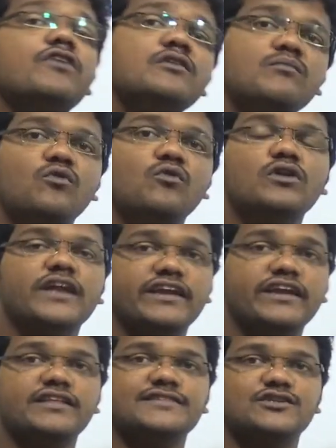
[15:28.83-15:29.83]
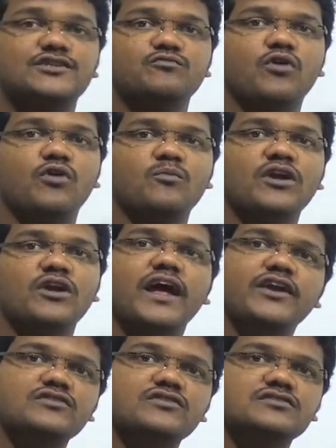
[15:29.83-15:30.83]
more tendency to form what
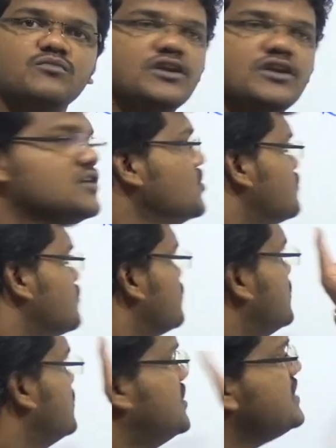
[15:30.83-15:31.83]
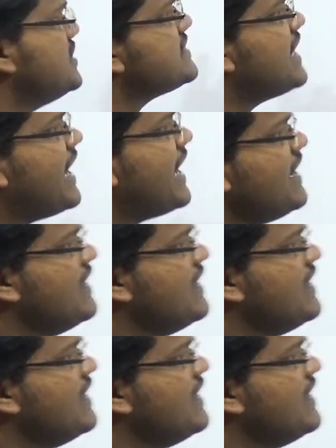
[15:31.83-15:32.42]
hydrogen bond. So this guy